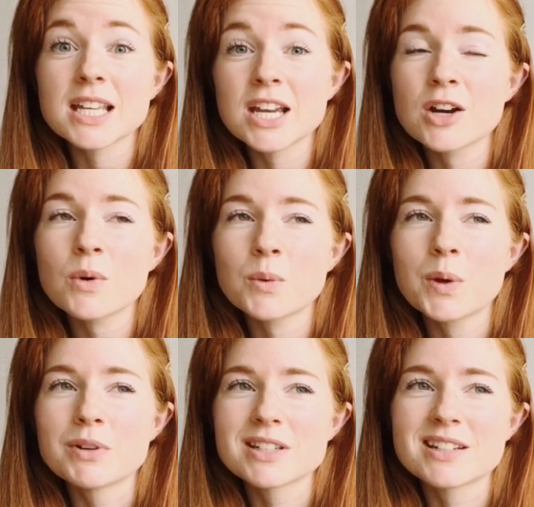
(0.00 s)
here when
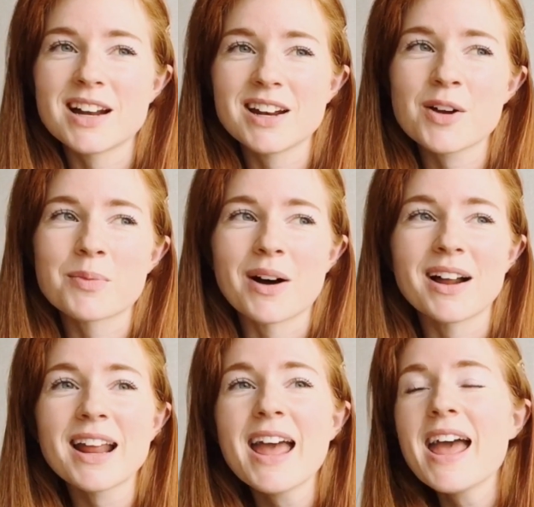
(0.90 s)
we were studying
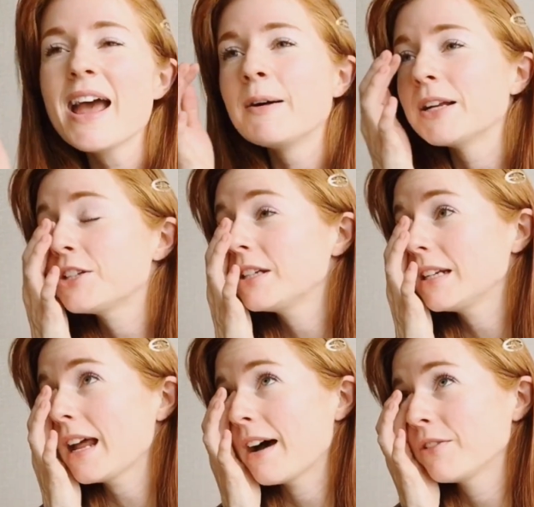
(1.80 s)
abroad, and she
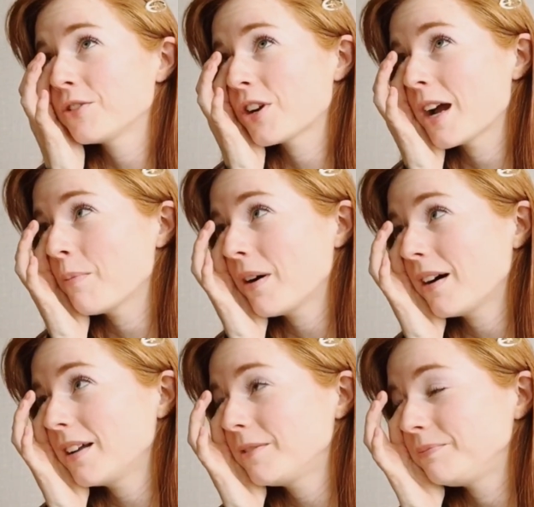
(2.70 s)
didn't have a
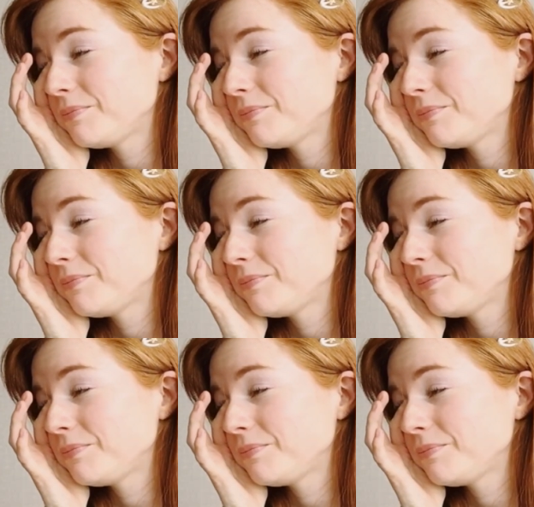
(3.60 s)
tripod.